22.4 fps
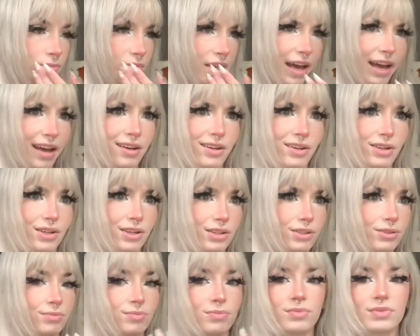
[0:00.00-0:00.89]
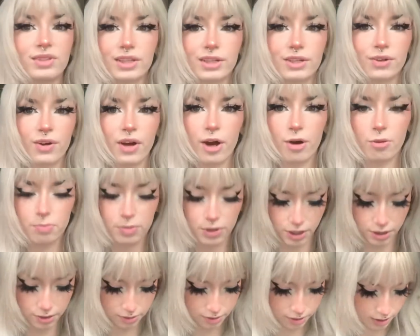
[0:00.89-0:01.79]
little helper.
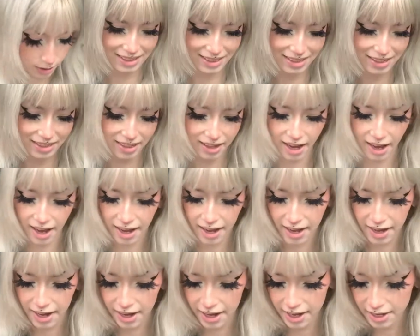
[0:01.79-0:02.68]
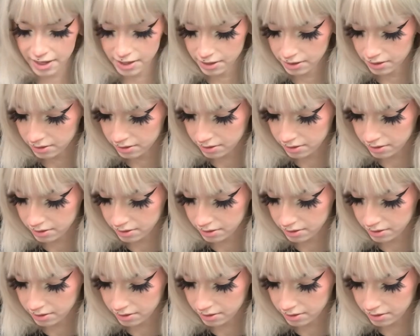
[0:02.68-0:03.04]
Hi.